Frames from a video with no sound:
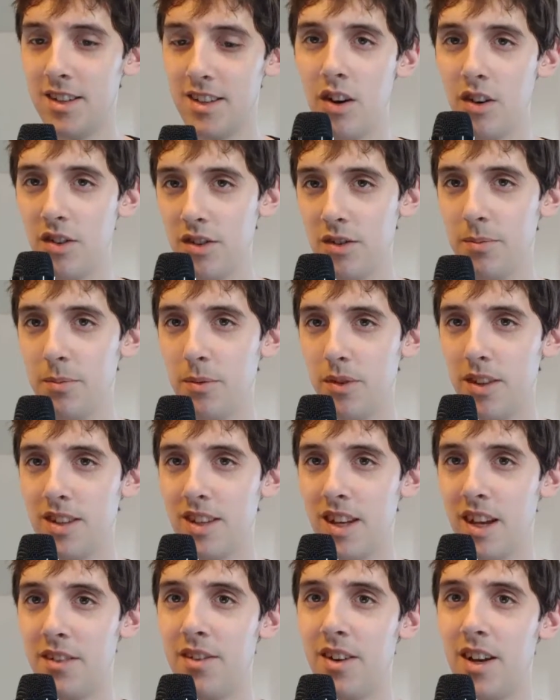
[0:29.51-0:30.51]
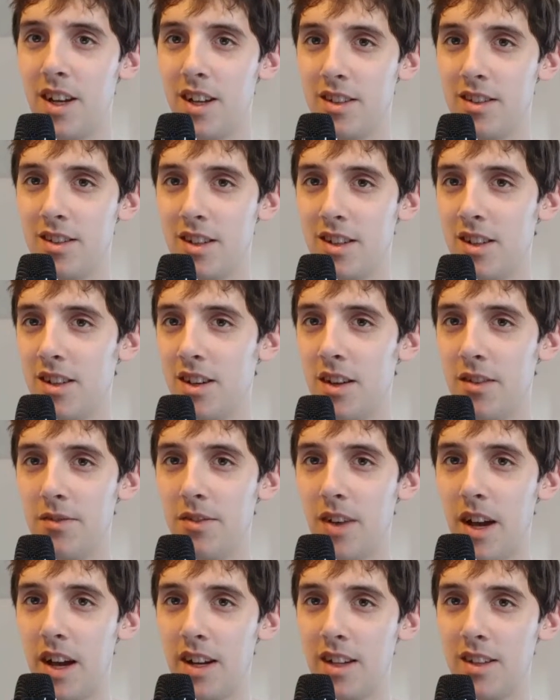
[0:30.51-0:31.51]
All smoothies have ice, and enough
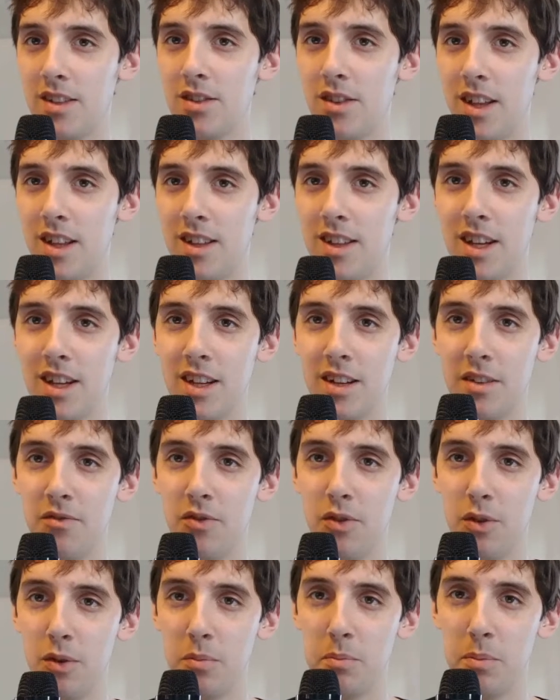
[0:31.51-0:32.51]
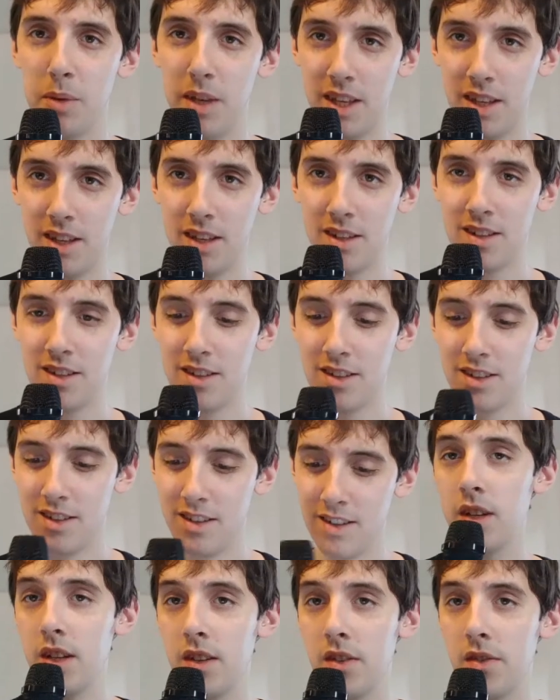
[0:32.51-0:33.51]
ice so that they can form peaks.
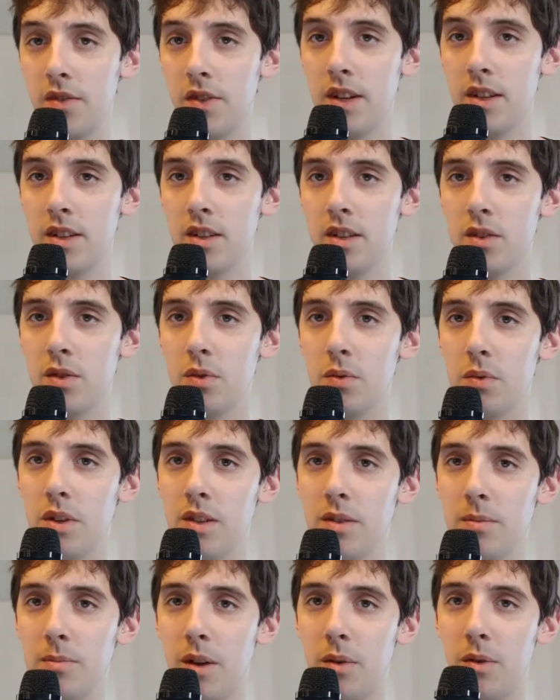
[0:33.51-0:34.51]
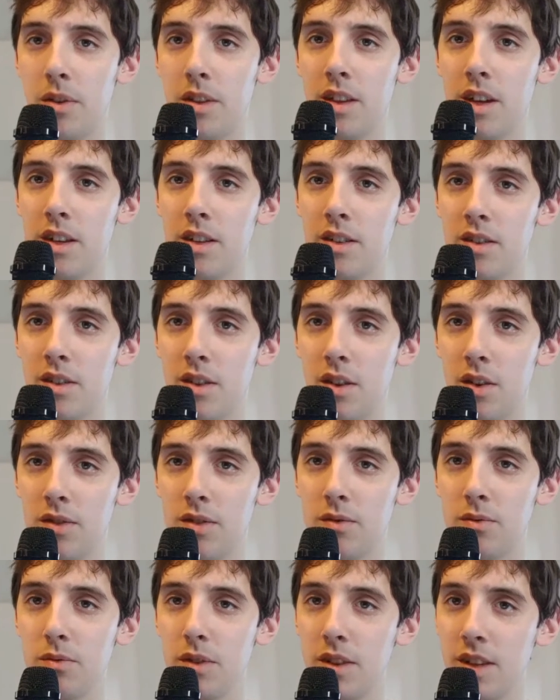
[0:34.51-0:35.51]
You need to find a good sweet spot with ice, though.
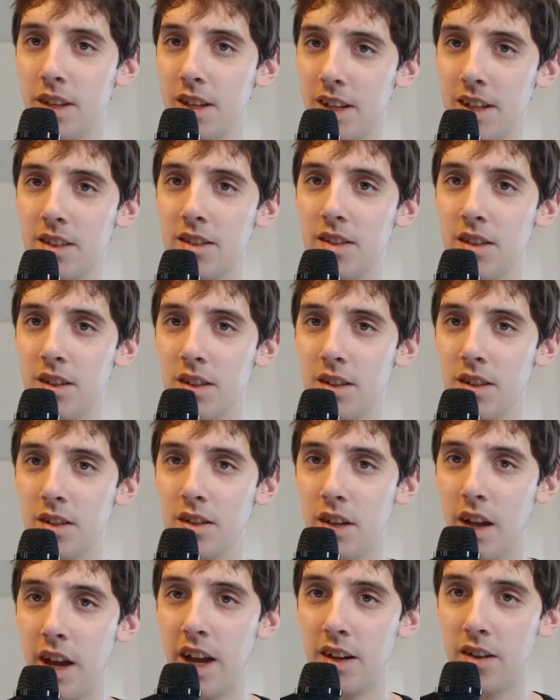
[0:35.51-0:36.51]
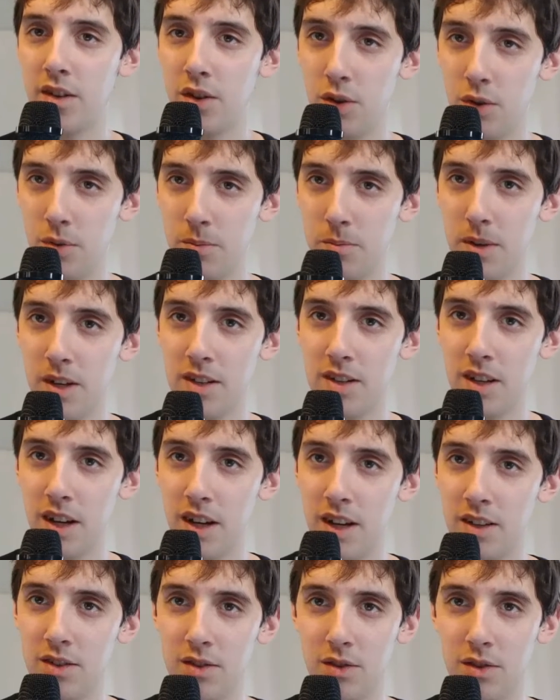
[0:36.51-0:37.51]
It's really easy to add too much
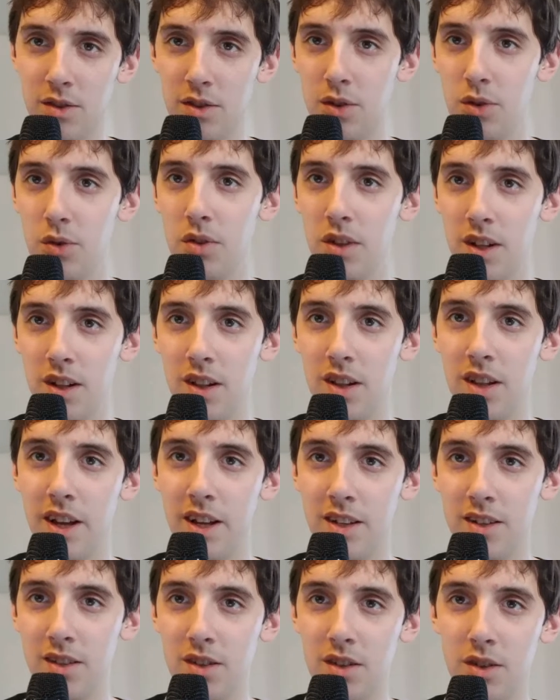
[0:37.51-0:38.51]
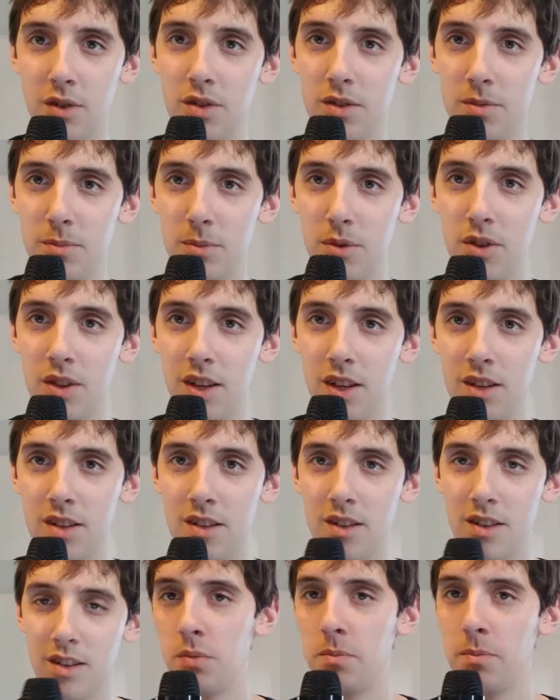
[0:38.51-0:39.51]
ice or too little ice to a smoothie.
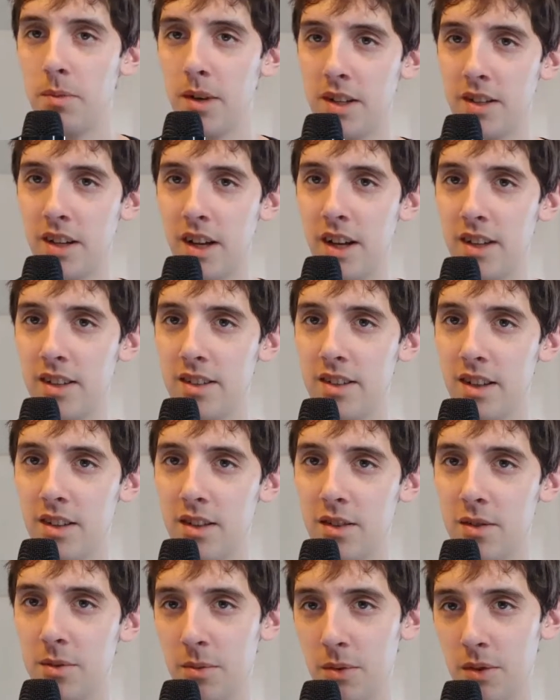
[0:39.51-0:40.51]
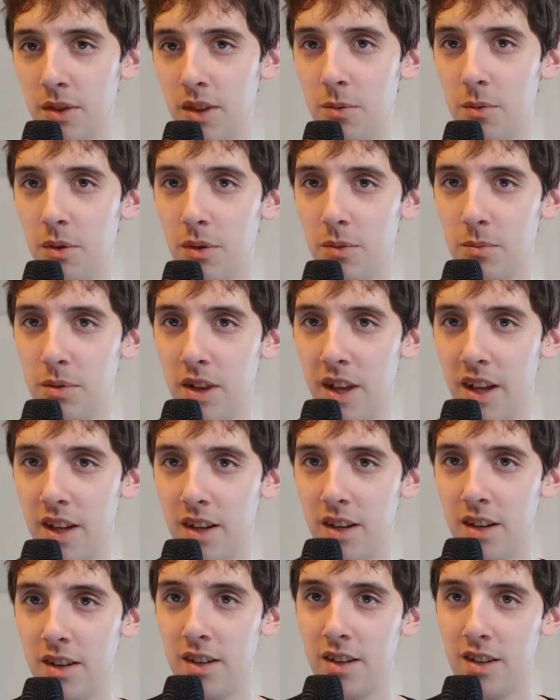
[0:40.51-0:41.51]
Too much ice and the smoothie won't
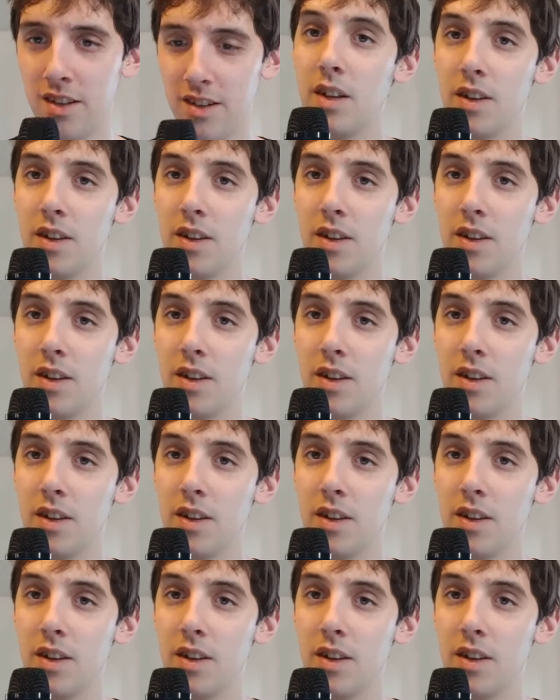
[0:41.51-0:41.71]
blend.